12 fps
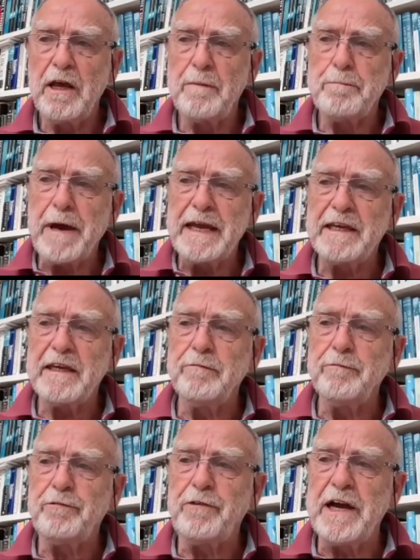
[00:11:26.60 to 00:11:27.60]
banking
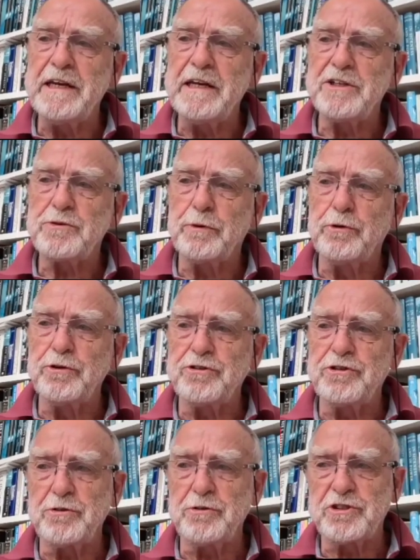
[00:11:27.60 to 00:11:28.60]
and finance were
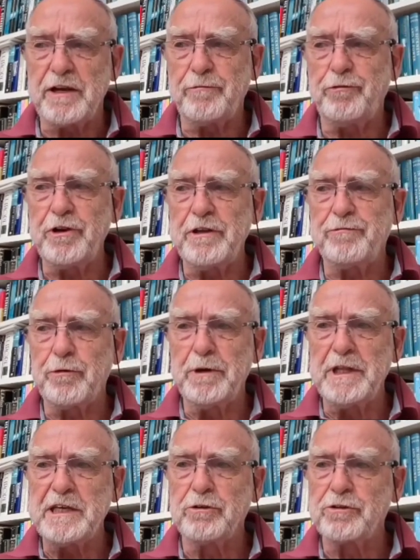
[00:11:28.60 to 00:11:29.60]
also set free from
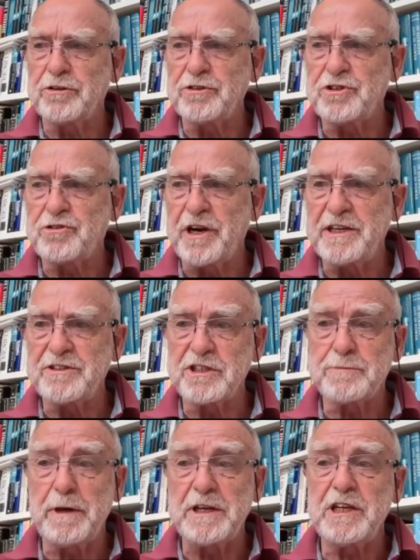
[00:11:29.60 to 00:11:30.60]
legal constraints,
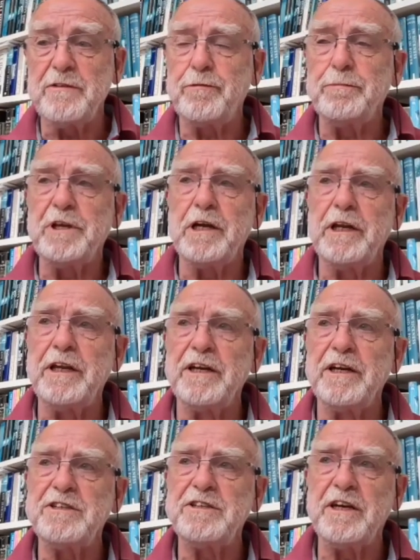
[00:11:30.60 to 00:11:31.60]
especially from the early
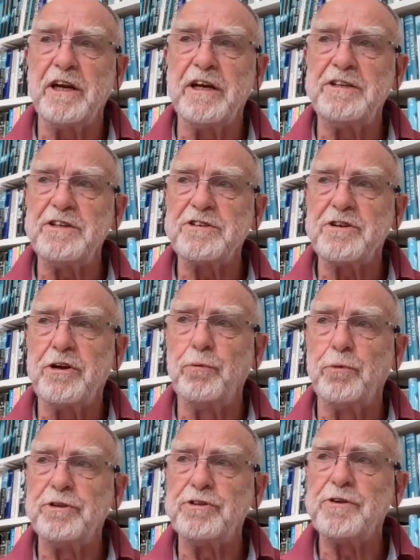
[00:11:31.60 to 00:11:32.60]
1990s
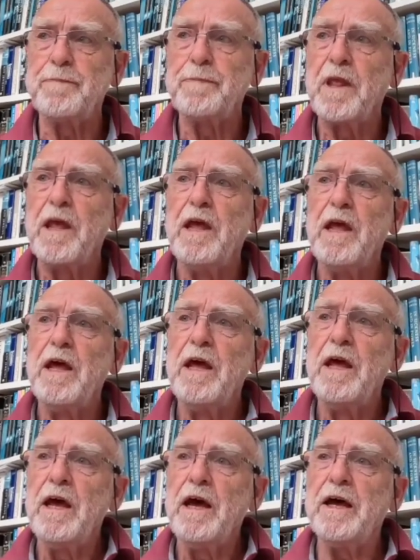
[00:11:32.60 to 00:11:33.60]
onwards.
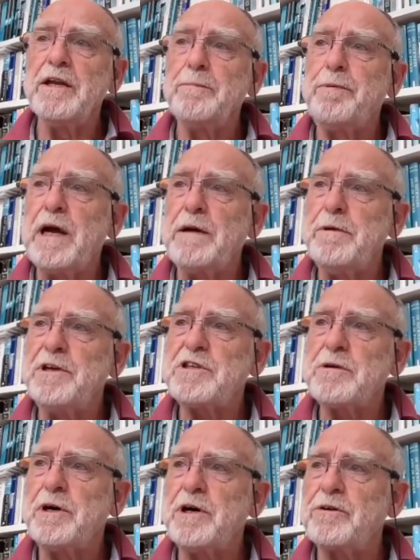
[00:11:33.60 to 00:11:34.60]
Under Prime Minister
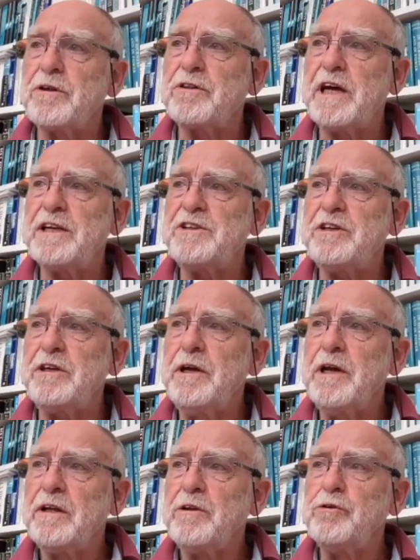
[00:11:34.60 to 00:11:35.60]
Margaret Thatcher,
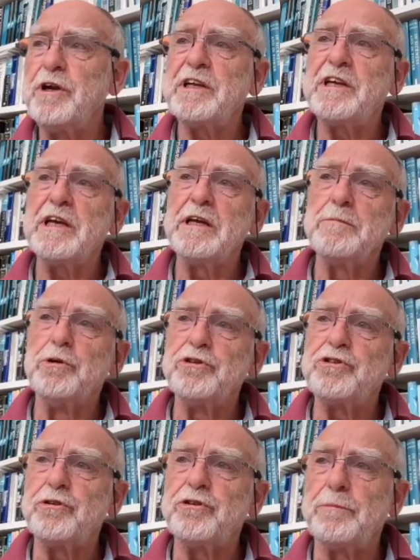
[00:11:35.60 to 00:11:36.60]
the United Kingdom
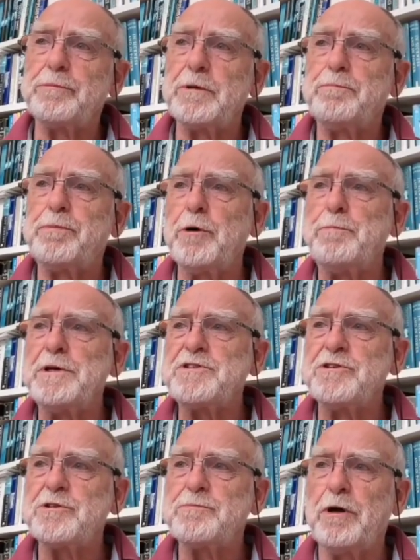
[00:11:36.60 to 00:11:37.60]
also adopted
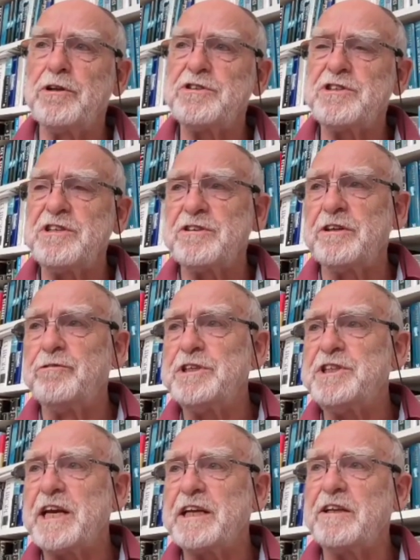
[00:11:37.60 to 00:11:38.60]
pro-business policies and
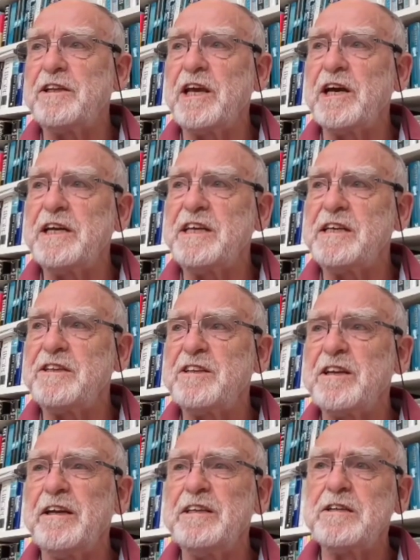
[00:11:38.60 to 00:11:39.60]
rejected the idea that
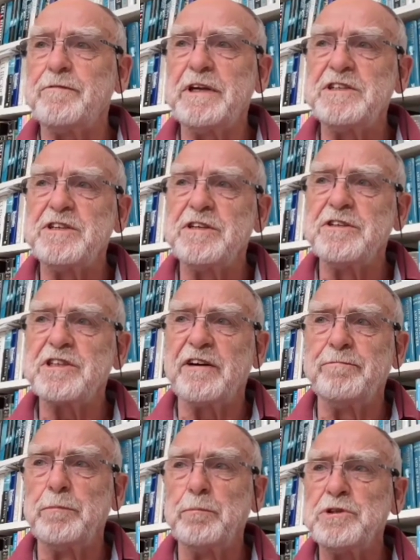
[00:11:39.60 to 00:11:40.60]
an interventionist
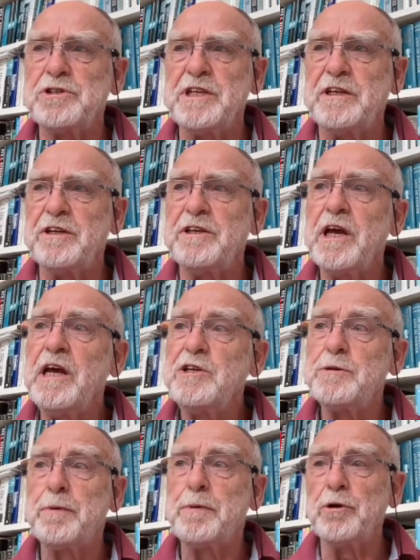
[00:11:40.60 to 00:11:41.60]
government was needed to
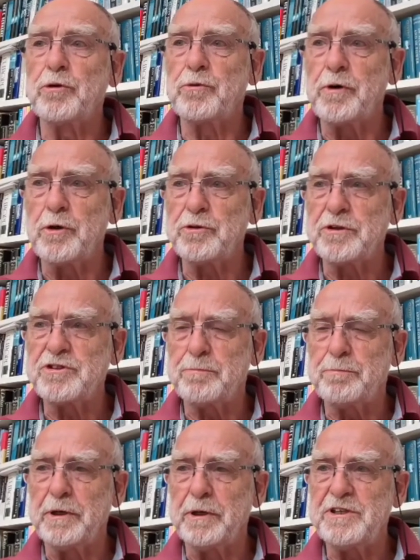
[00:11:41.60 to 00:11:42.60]
promote growth and
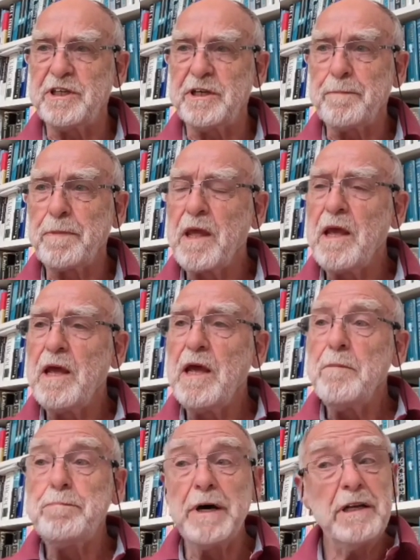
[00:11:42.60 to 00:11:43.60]
stability.
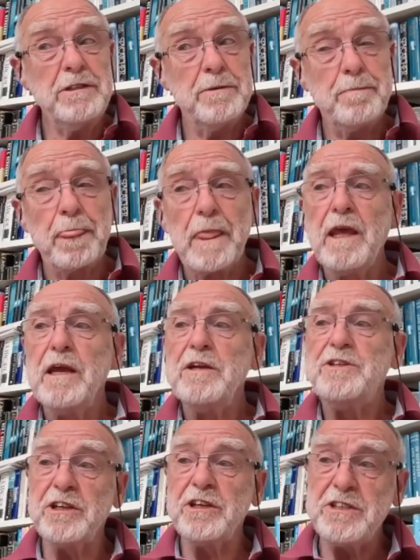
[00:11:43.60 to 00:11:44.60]
But
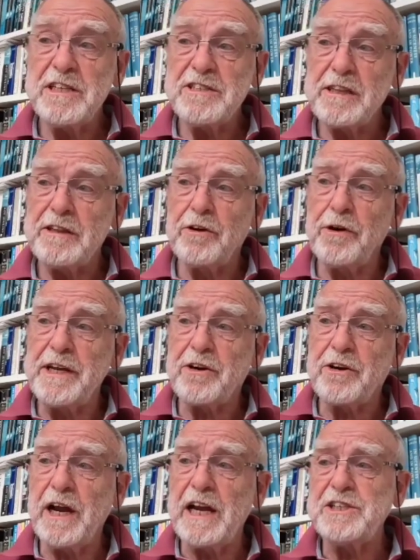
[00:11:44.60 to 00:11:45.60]
just as at the great
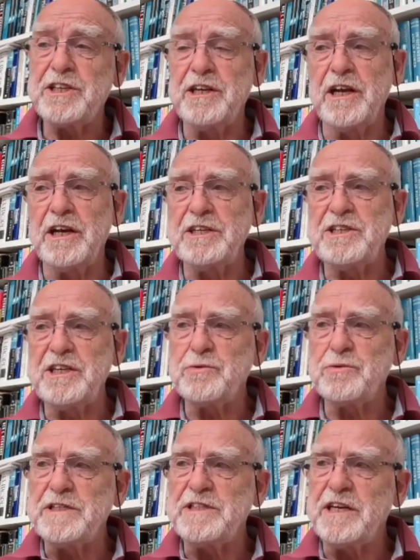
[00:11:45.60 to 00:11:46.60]
crash in
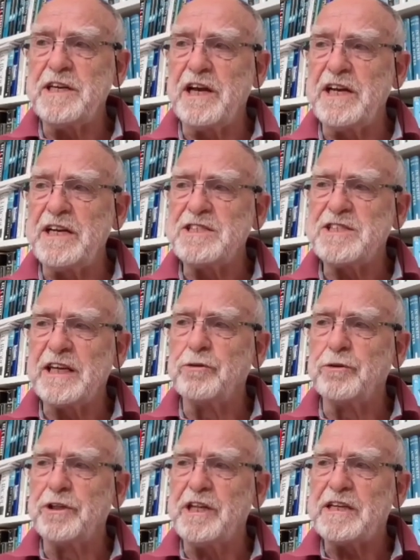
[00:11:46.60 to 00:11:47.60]
1929
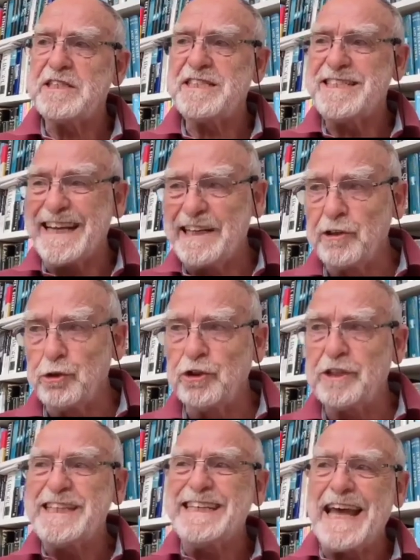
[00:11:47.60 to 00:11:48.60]
signaled
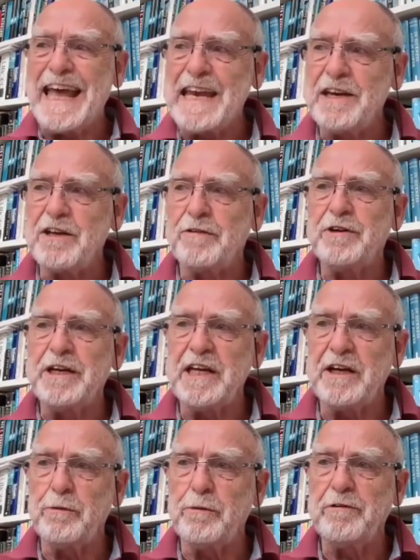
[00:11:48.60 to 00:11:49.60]
the end of an
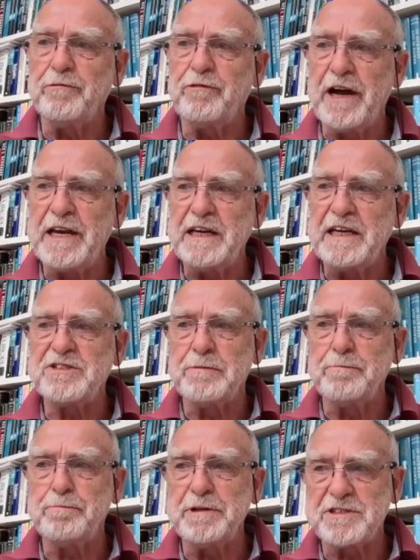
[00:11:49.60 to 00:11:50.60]
era when finance
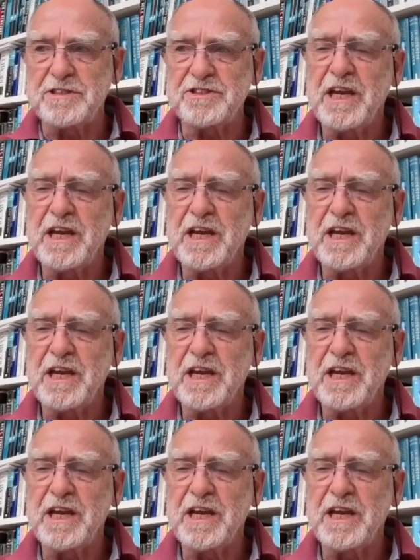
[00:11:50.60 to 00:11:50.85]
and business